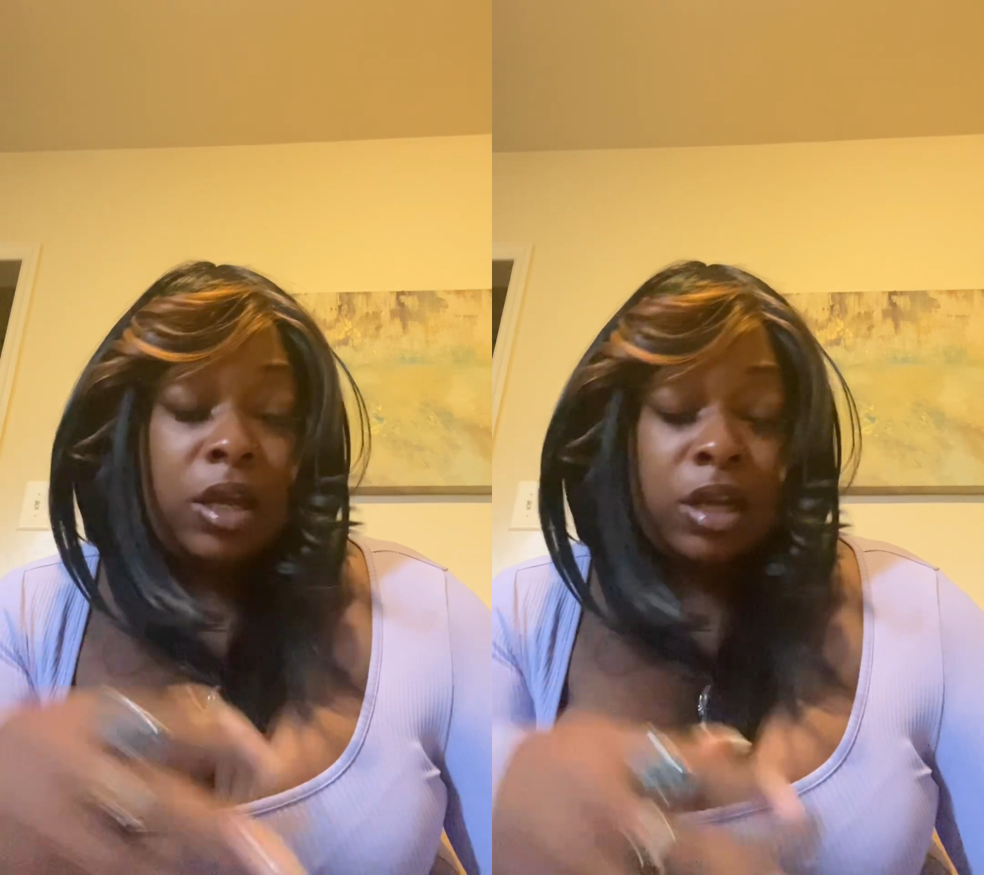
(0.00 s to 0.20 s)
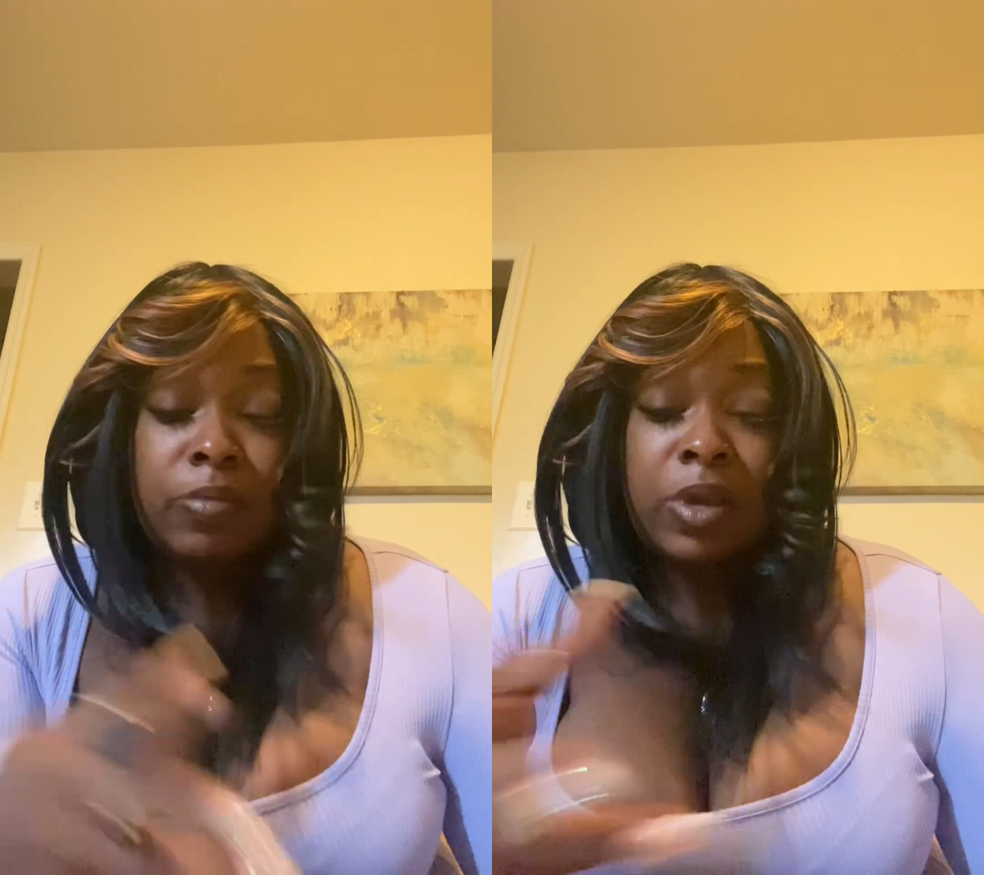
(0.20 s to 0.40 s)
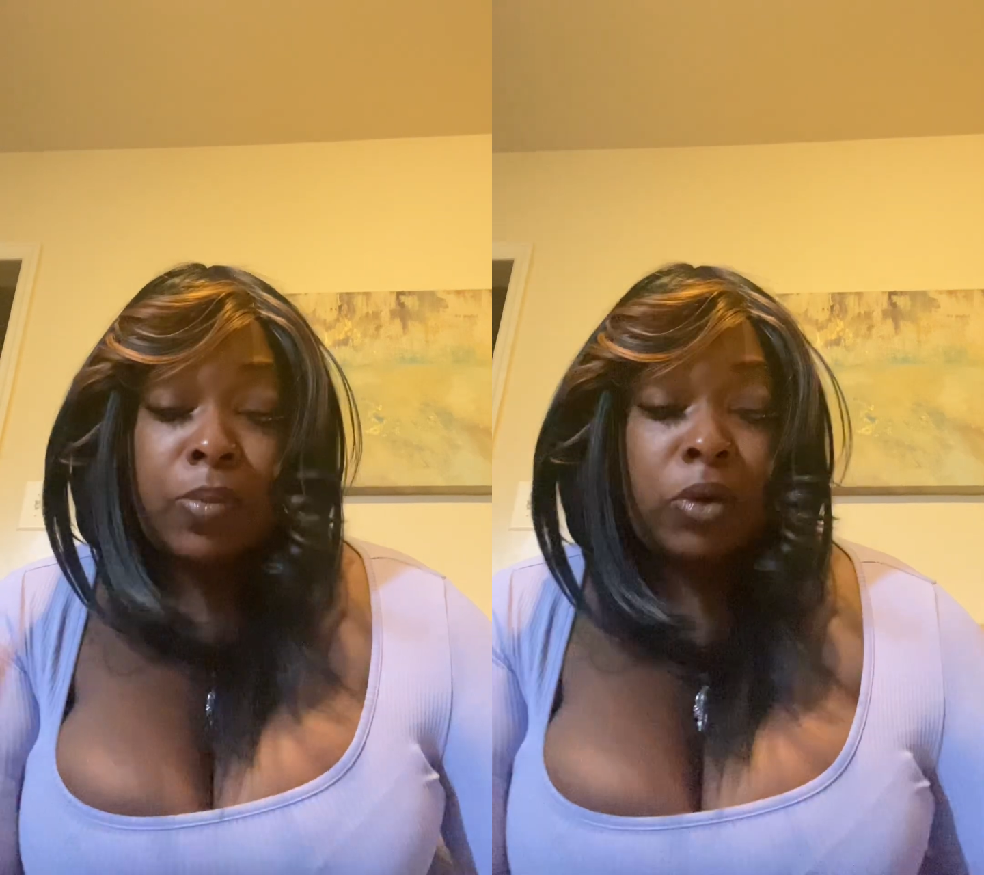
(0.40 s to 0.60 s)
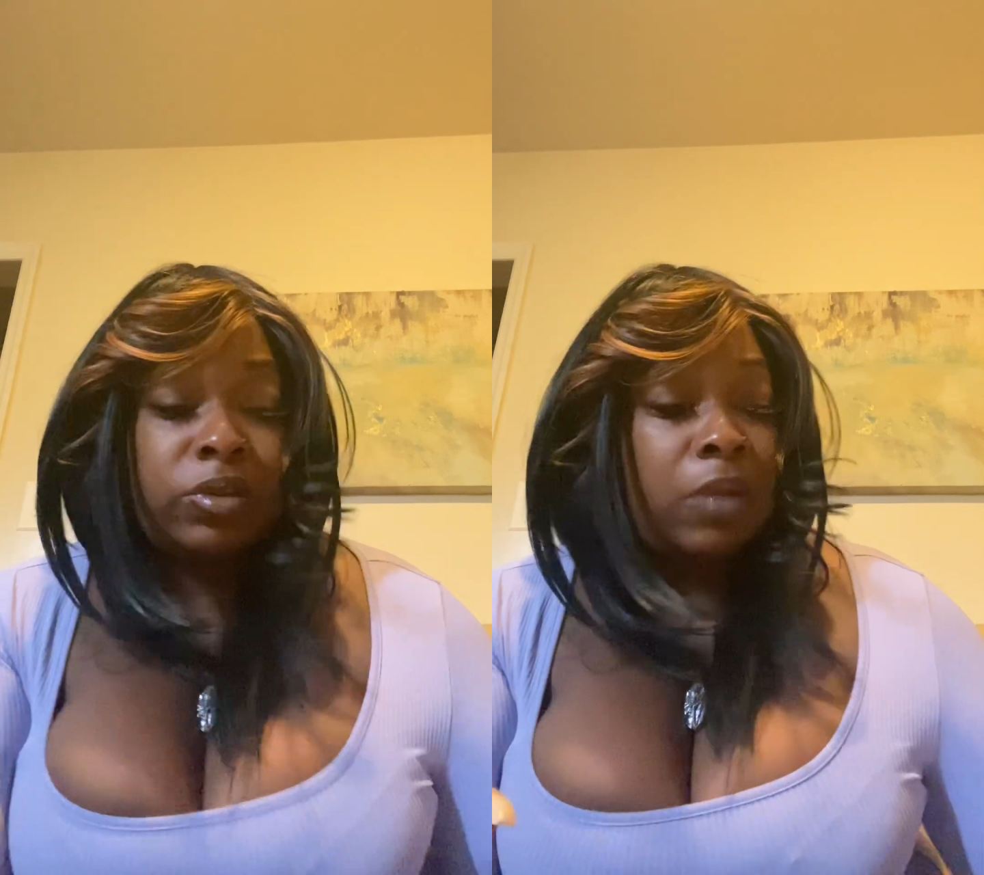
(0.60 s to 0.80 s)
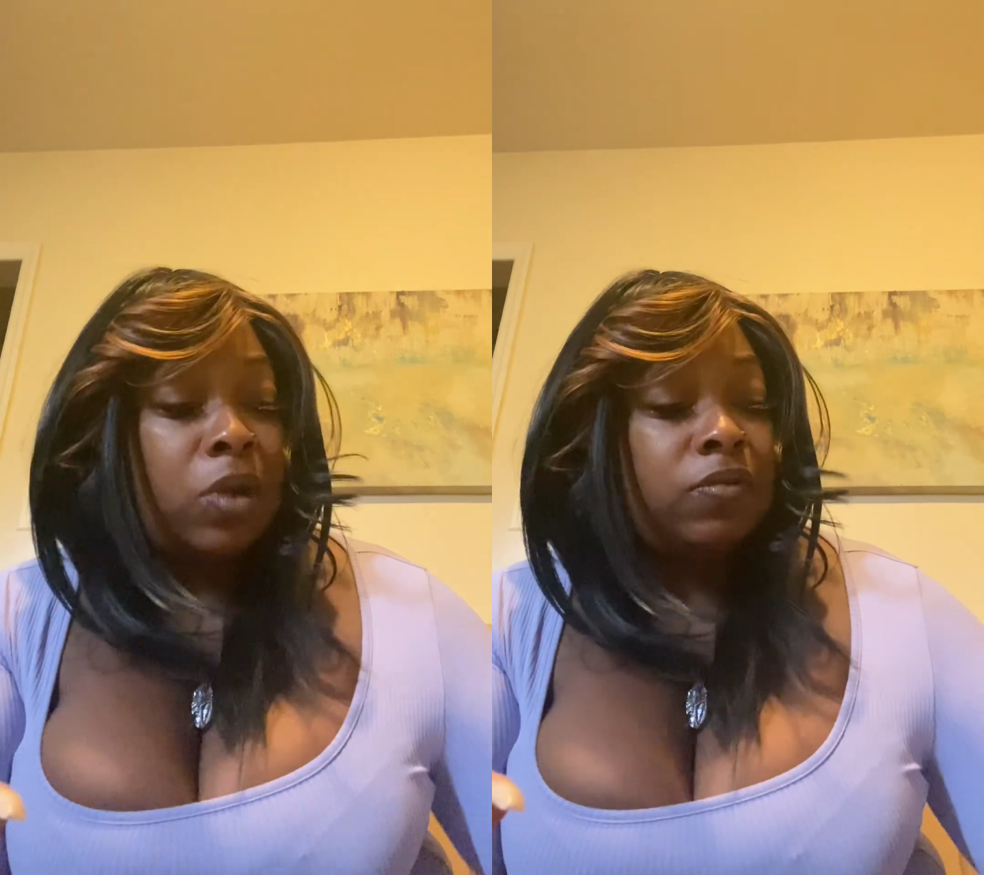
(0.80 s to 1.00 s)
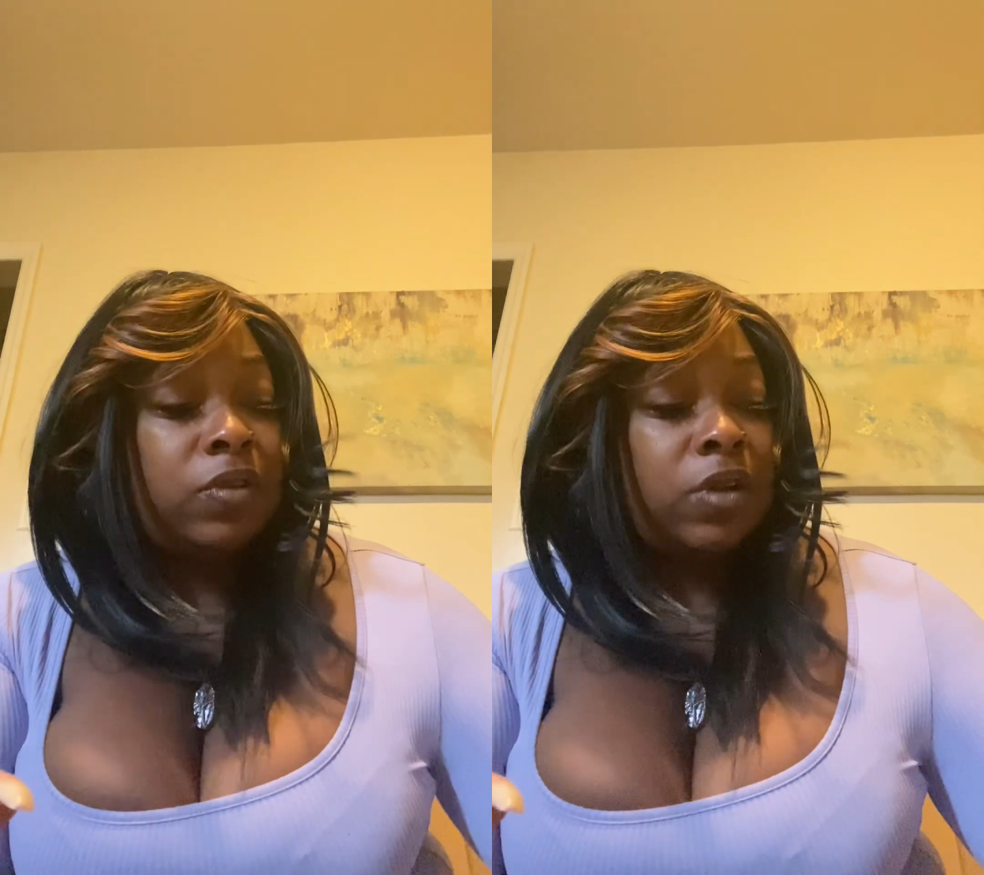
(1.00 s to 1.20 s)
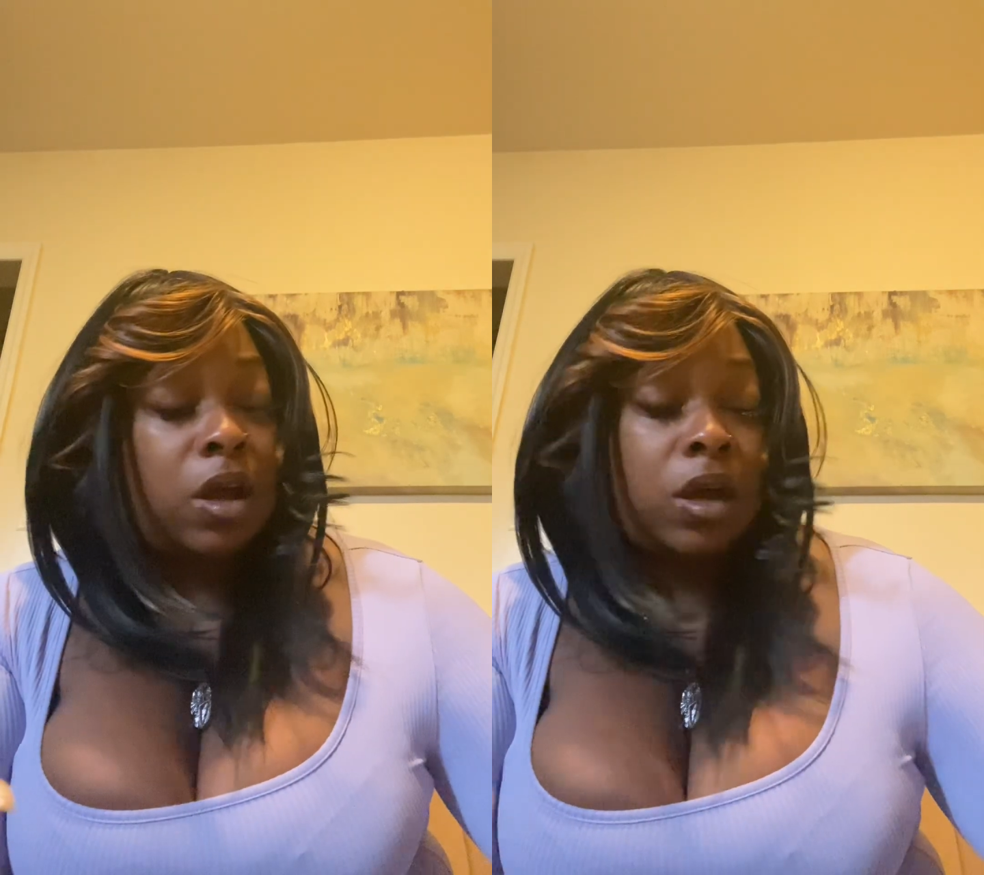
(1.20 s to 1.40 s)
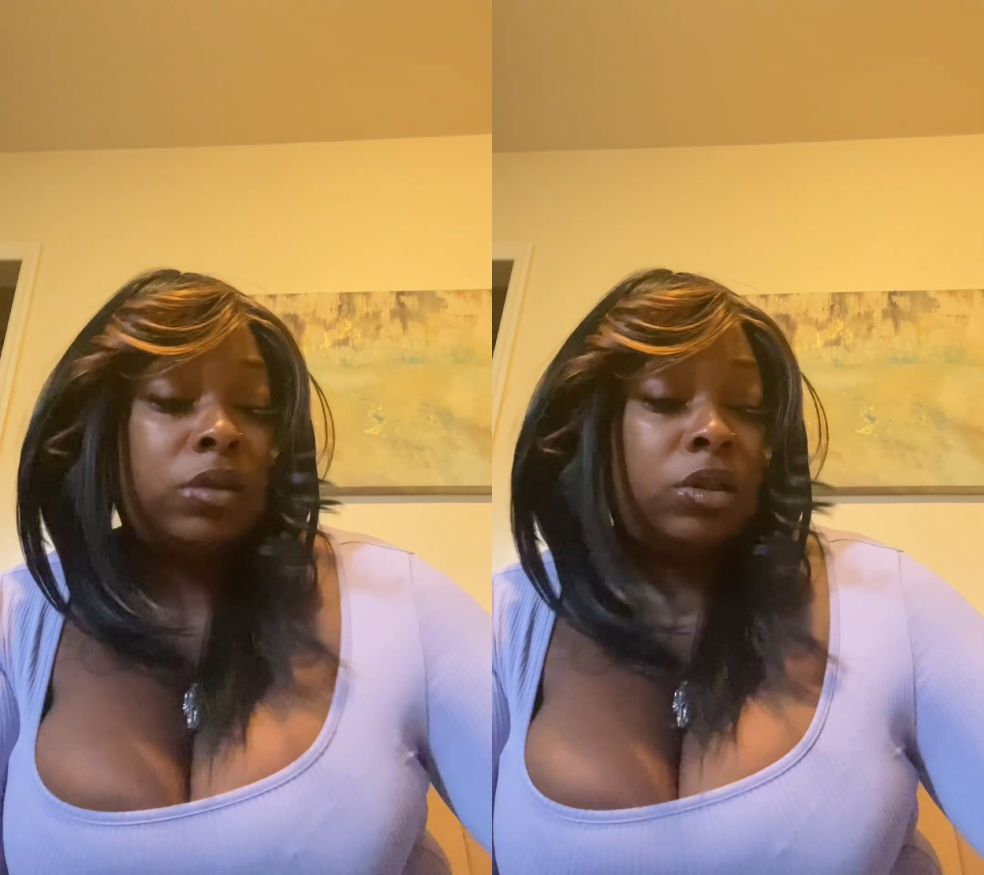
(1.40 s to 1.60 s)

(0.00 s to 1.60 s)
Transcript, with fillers: Could be a birthday month. Uh,